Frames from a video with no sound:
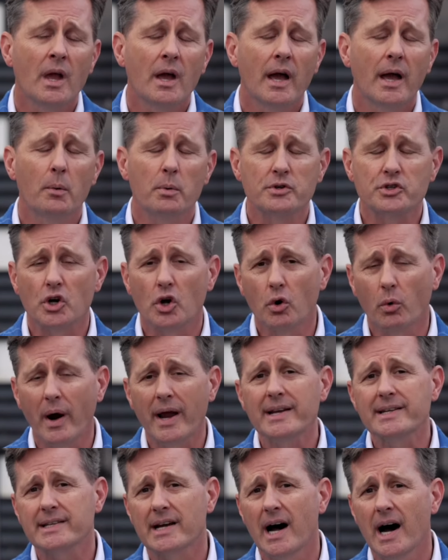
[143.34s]
it was a
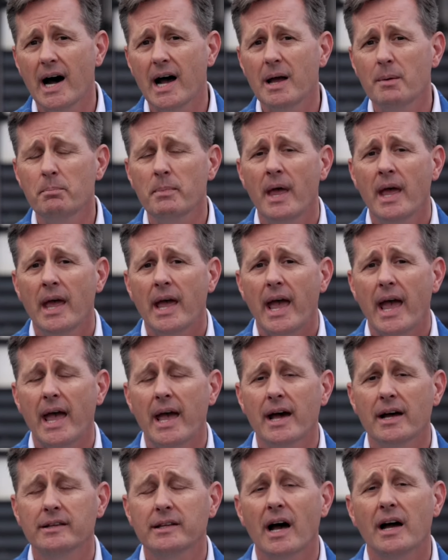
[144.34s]
great time,
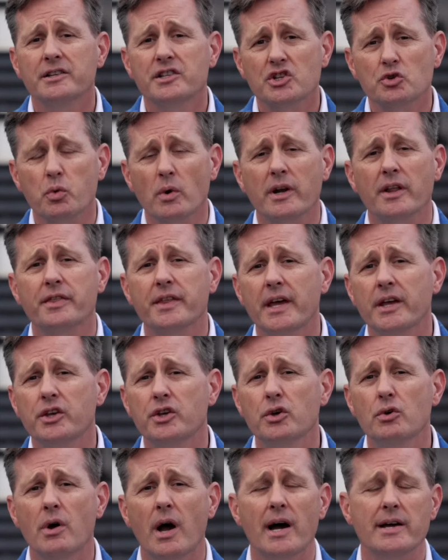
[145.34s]
and I just want to thank
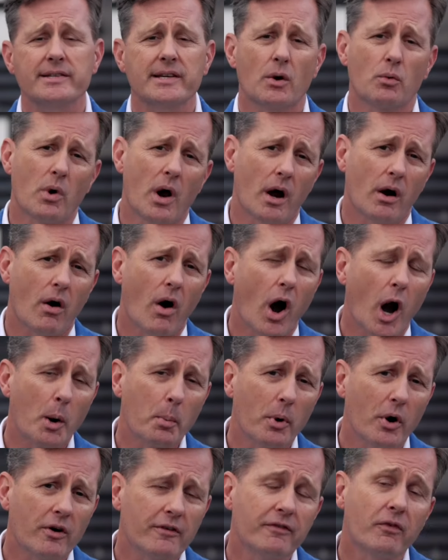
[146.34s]
you guys at Rock
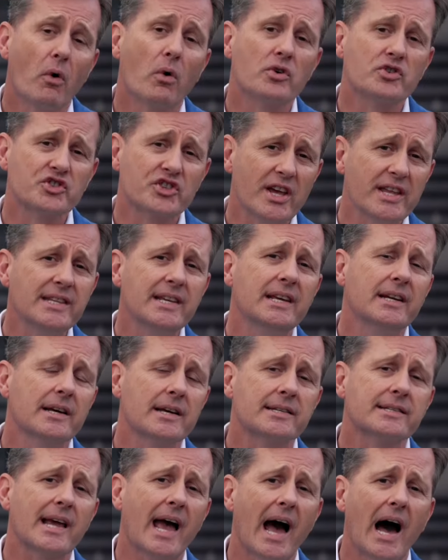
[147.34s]
Harbor for sending
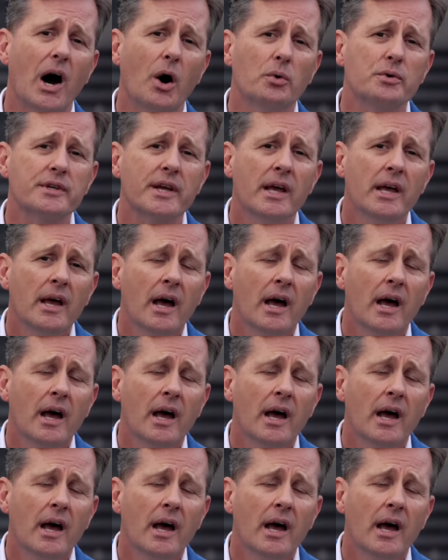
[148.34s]
us out.